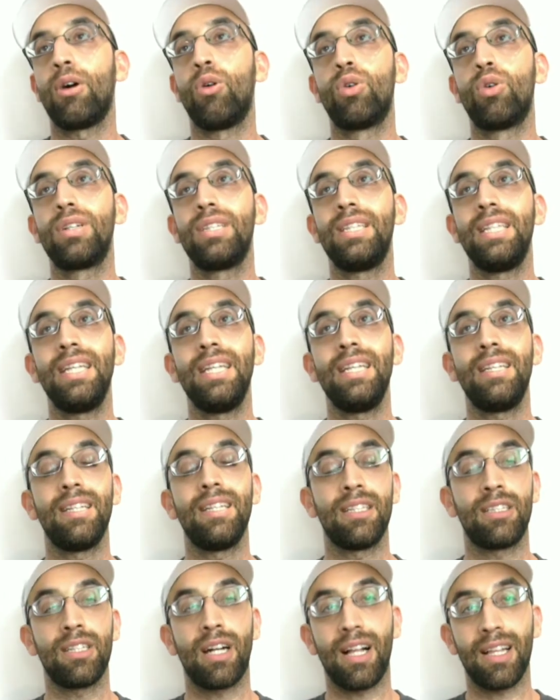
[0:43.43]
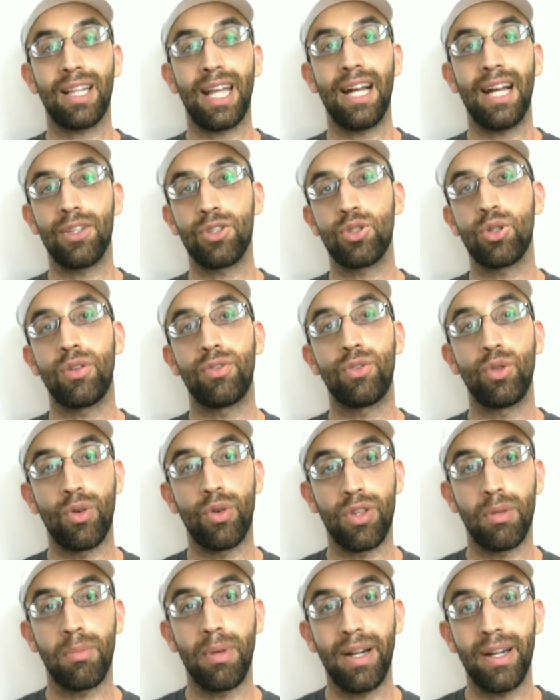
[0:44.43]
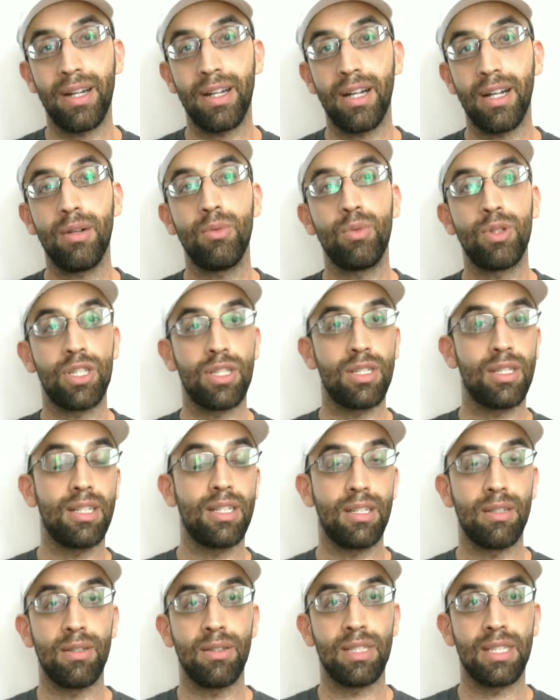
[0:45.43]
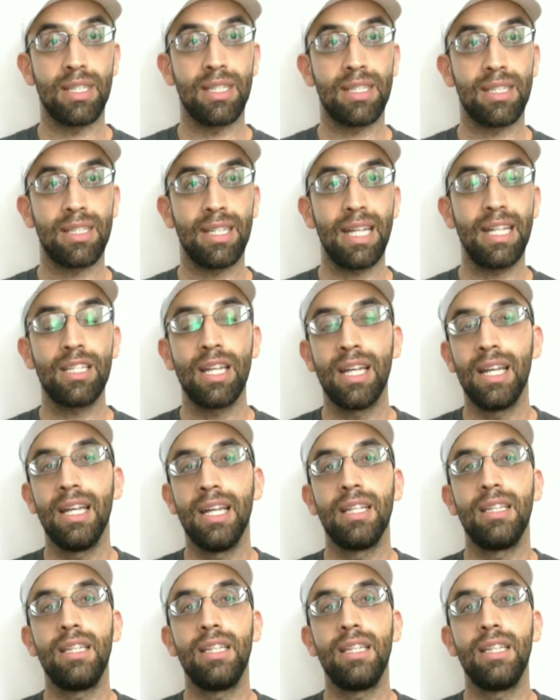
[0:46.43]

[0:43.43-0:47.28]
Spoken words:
or the Tile Council of North America, which is in the States.